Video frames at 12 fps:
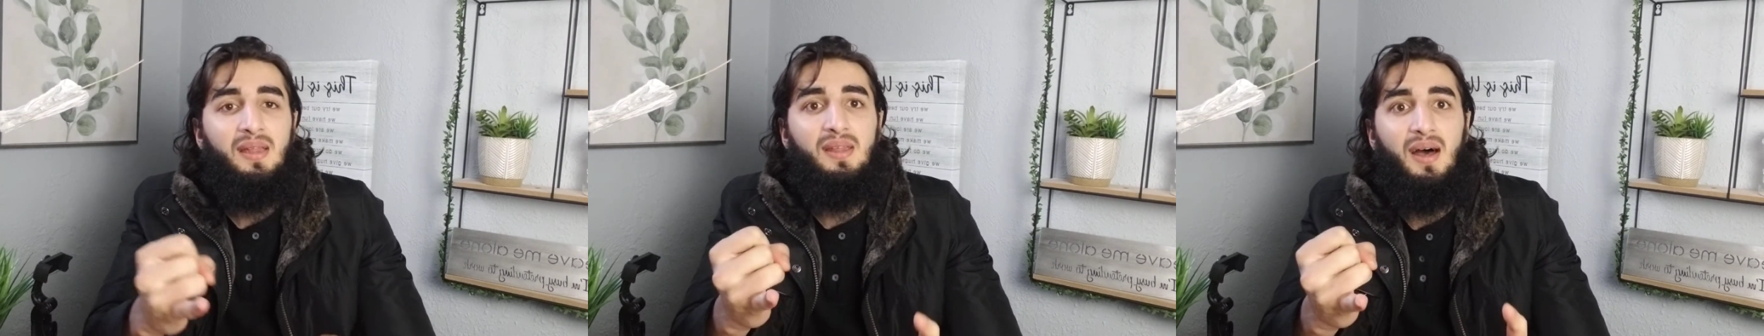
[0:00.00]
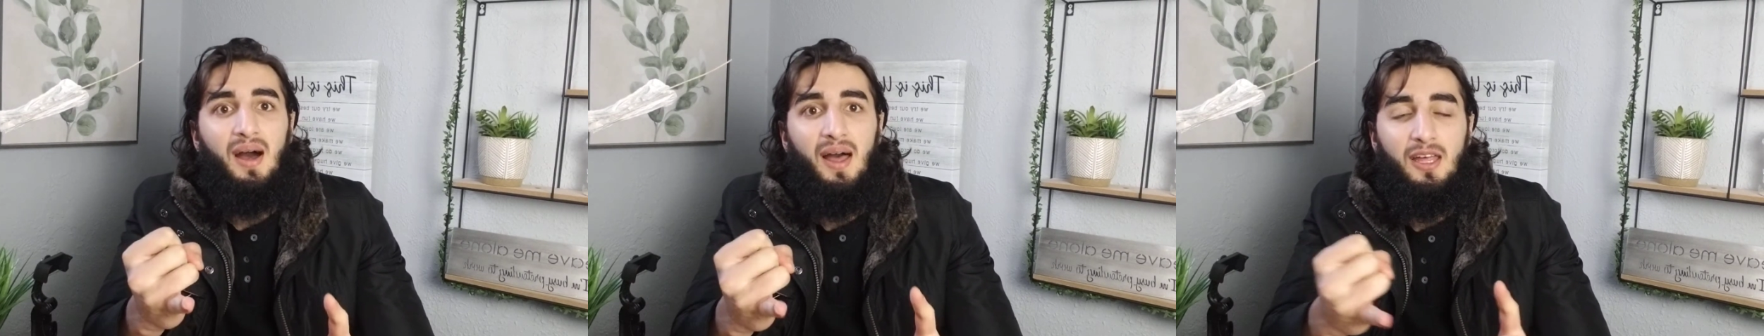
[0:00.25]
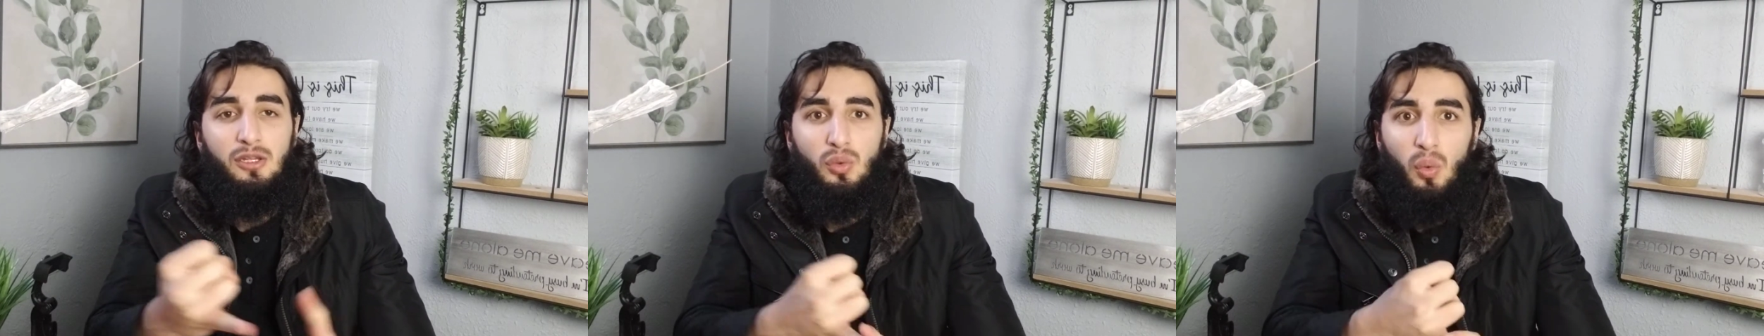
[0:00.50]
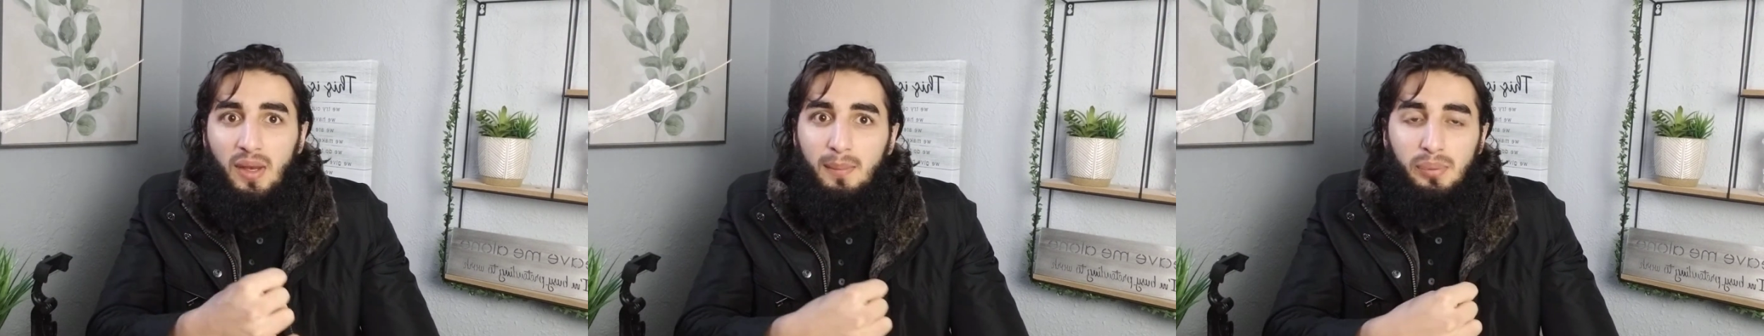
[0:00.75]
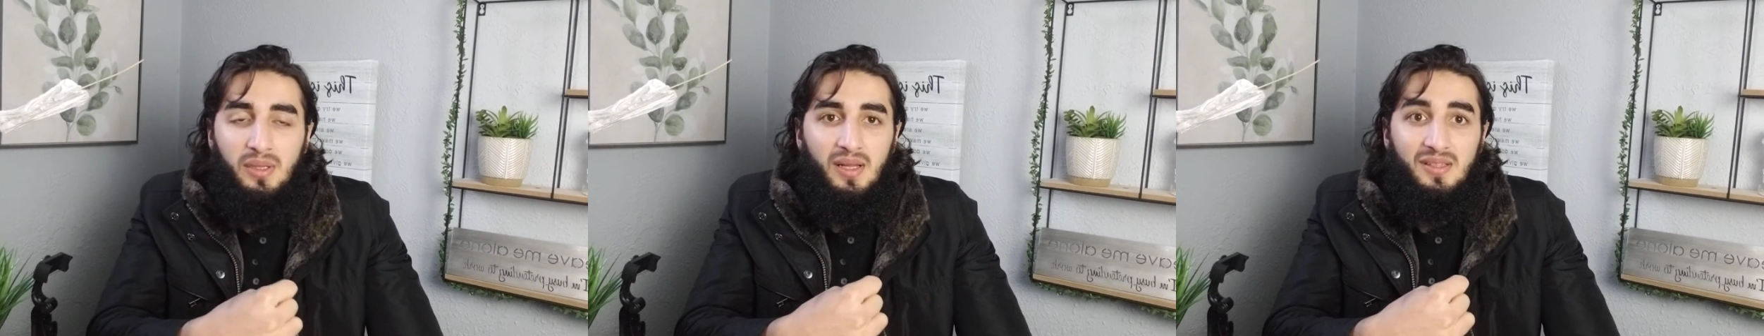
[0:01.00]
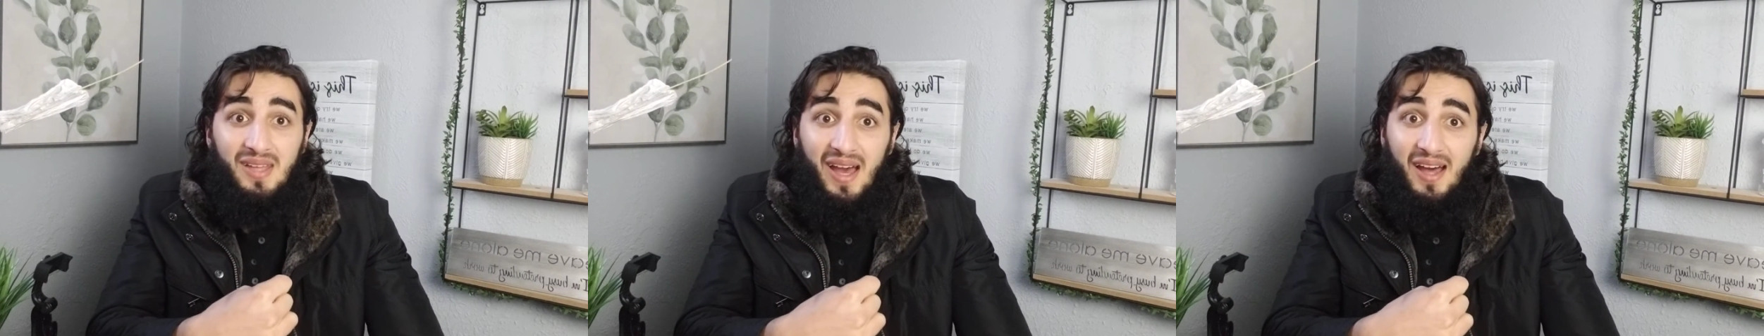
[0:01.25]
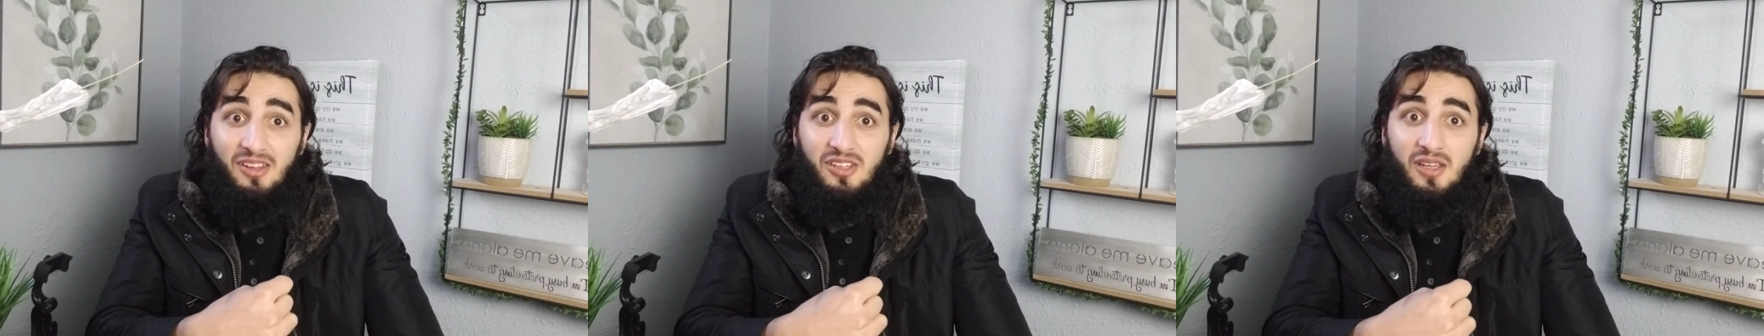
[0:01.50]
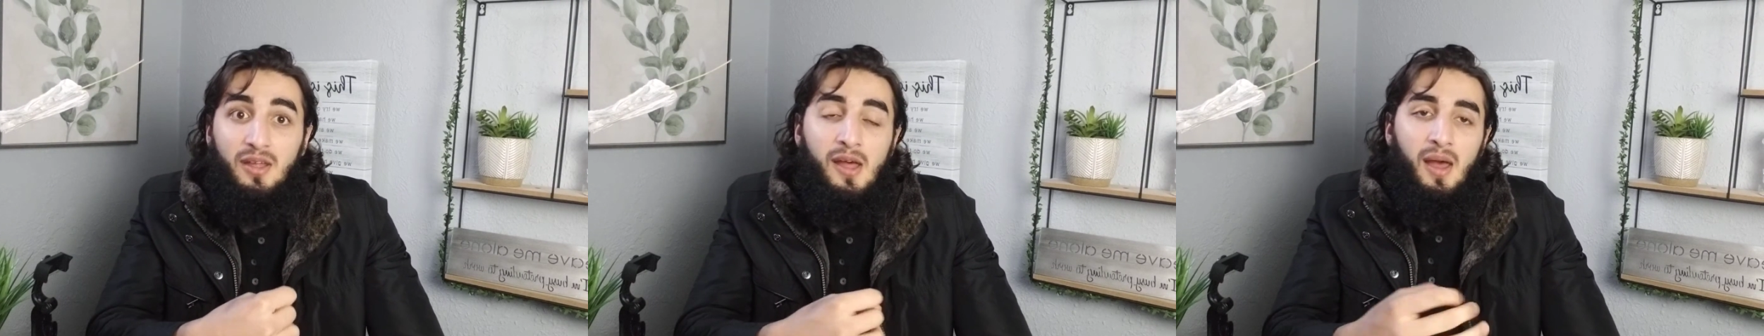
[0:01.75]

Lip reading: The S20 Plus has it,